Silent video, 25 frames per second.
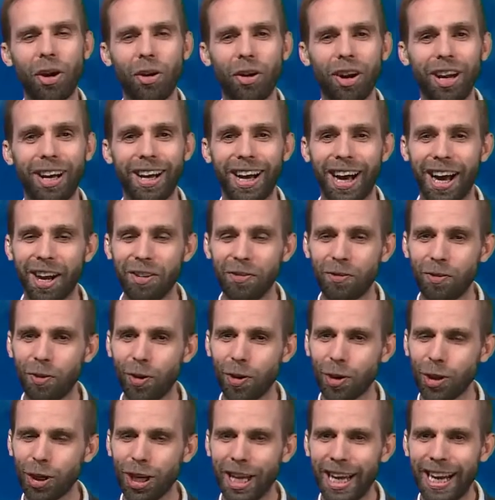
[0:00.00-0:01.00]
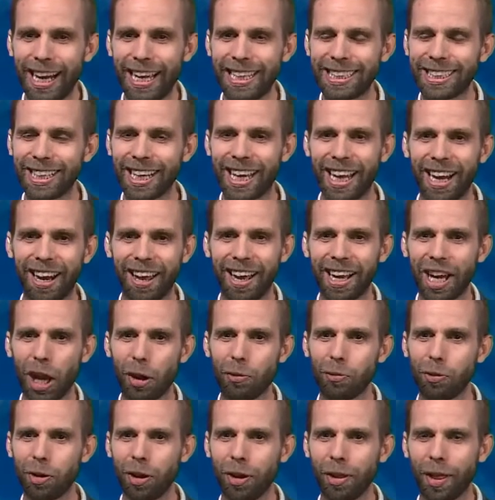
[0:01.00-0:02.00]
Kia ora. Unfortunately, it is looking
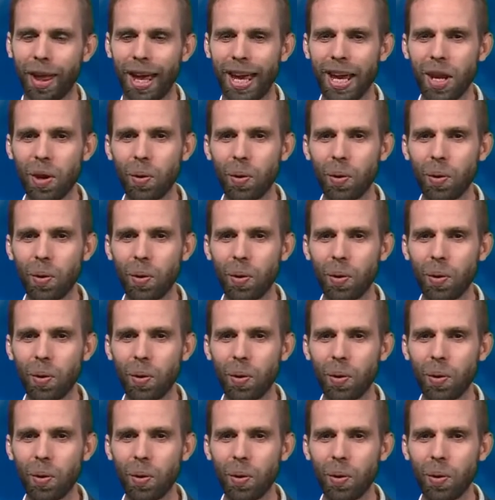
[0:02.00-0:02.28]
like a rather